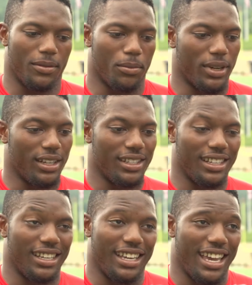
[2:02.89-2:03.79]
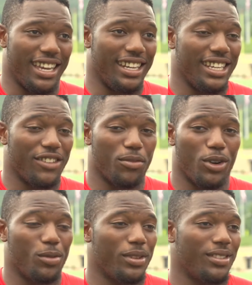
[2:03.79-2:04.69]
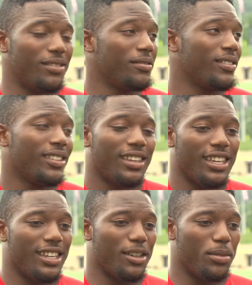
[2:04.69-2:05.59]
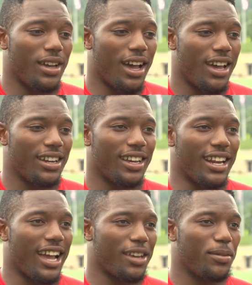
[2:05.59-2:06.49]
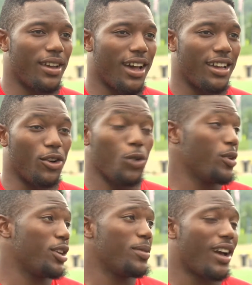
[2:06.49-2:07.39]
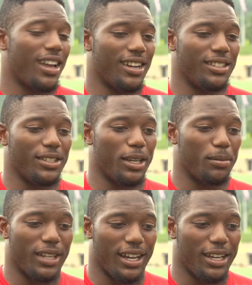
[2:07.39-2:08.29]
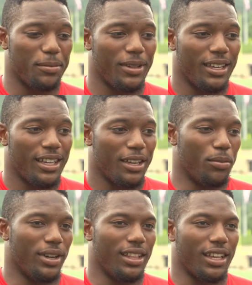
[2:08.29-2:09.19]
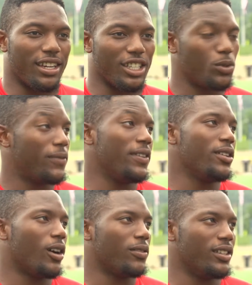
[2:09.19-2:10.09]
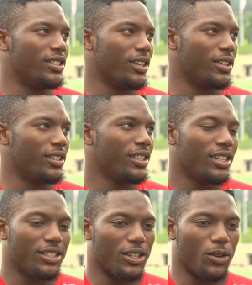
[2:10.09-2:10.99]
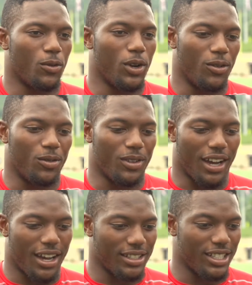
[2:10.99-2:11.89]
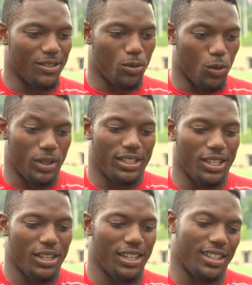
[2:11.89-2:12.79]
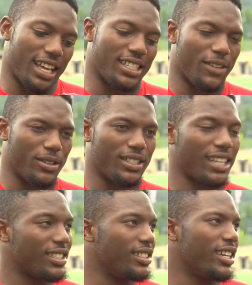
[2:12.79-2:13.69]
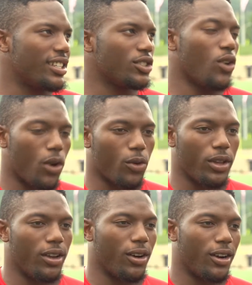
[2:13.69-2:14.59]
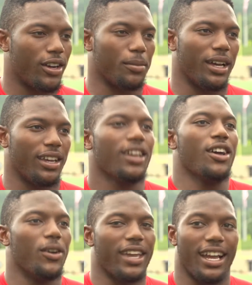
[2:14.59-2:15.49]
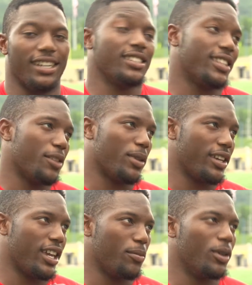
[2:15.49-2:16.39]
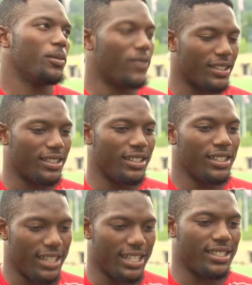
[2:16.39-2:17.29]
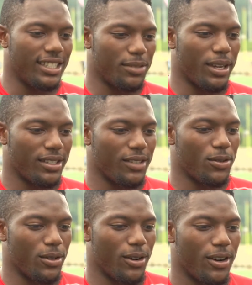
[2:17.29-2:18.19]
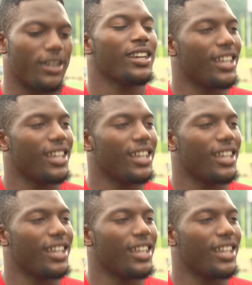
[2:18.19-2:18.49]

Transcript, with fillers: but at any given moment, he could be hot and I could be hot, or we could be hot at the same time. But because we feed off of each other. Mm -hmm. So mm-hmm. if, honestly, if we see, like say for instance, I see Dez going really hard, I'm like, okay, I need to step my game up. If I see Dez sees myself going hard,